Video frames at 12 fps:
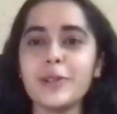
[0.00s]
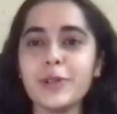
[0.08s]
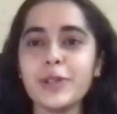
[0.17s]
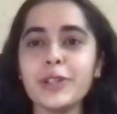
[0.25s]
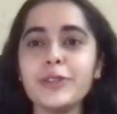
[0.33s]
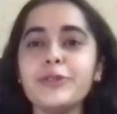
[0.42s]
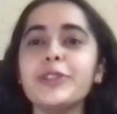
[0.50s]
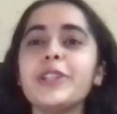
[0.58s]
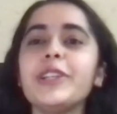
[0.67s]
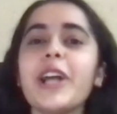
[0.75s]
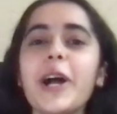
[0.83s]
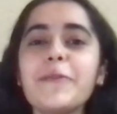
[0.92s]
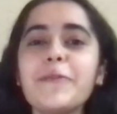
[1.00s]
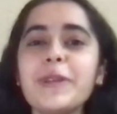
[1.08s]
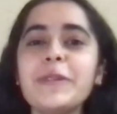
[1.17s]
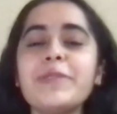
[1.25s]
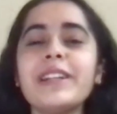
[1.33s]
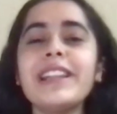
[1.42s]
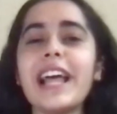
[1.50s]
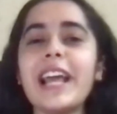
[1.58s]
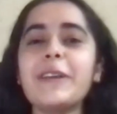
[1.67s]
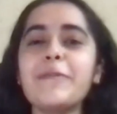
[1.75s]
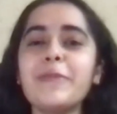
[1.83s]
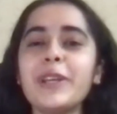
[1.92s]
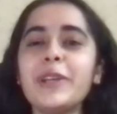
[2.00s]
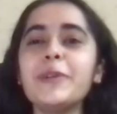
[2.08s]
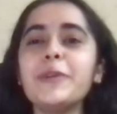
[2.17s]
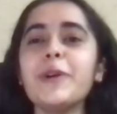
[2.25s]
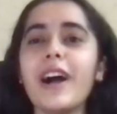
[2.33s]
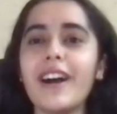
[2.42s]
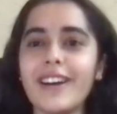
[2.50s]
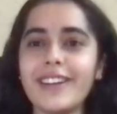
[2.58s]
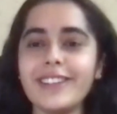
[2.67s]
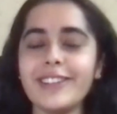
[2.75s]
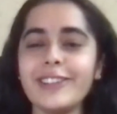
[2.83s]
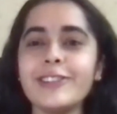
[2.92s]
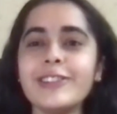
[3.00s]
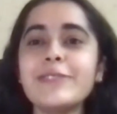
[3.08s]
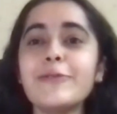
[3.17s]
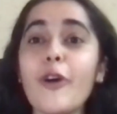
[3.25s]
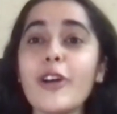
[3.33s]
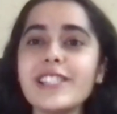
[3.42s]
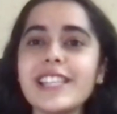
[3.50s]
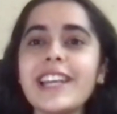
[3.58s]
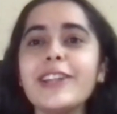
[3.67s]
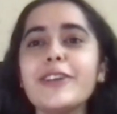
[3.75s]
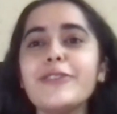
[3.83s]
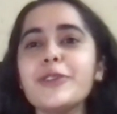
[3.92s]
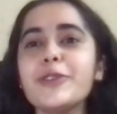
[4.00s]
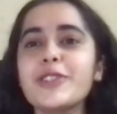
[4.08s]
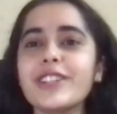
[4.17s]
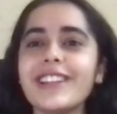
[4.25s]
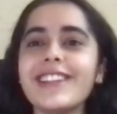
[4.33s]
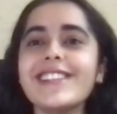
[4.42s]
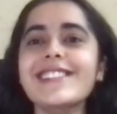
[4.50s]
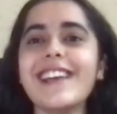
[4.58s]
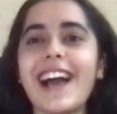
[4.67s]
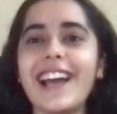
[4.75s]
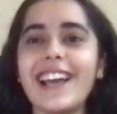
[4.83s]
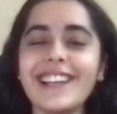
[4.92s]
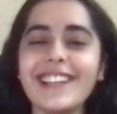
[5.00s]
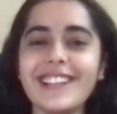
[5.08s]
to give for the young people like me who are, you know, foreseeing their future in the sky?